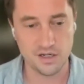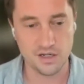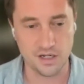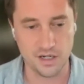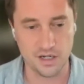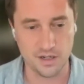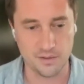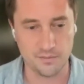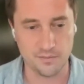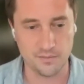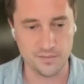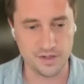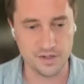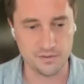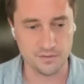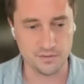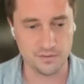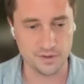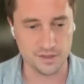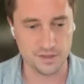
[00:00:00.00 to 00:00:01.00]
Um,
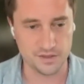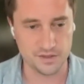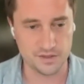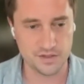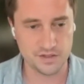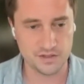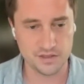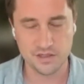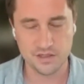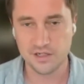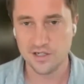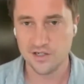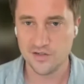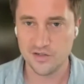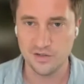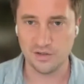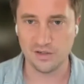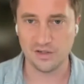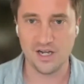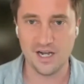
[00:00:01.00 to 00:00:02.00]
it was,
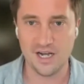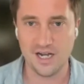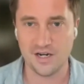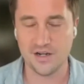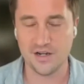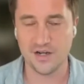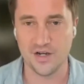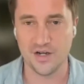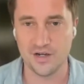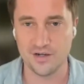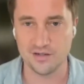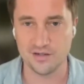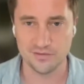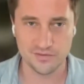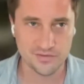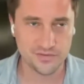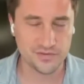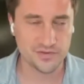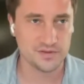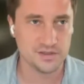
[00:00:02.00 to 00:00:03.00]
you know, a lot
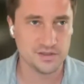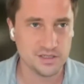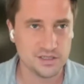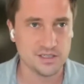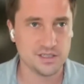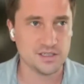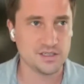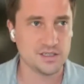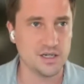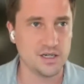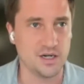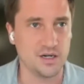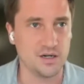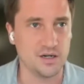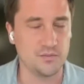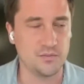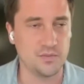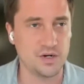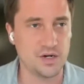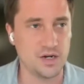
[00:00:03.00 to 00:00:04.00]
of
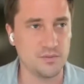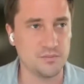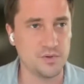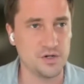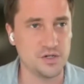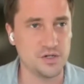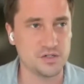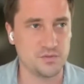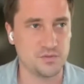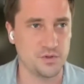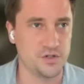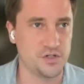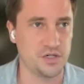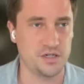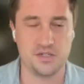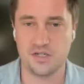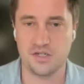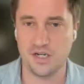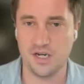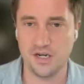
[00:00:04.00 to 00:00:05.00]
um, companies were
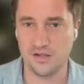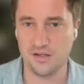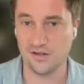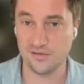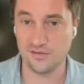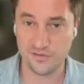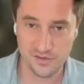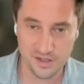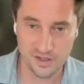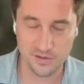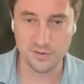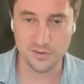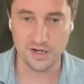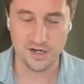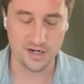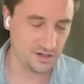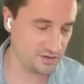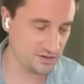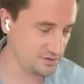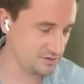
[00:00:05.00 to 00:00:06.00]
just getting their feet
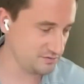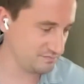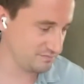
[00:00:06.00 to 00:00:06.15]
wet,